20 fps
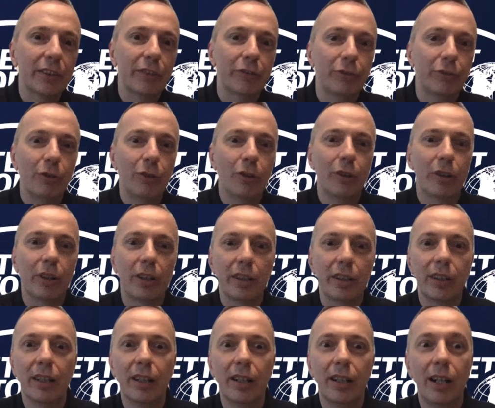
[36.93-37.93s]
for
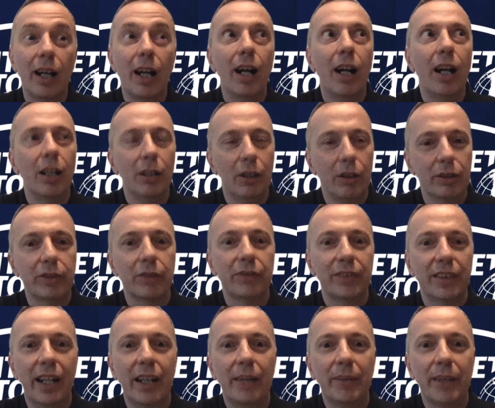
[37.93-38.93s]
a lot of
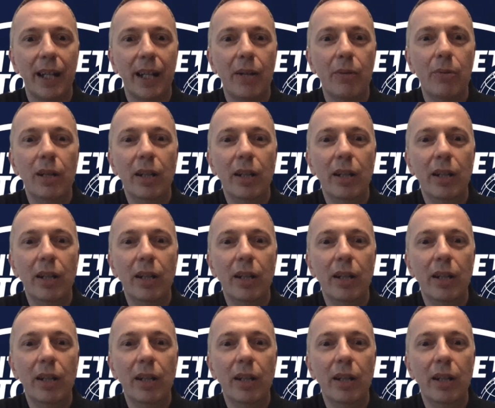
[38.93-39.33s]
time now,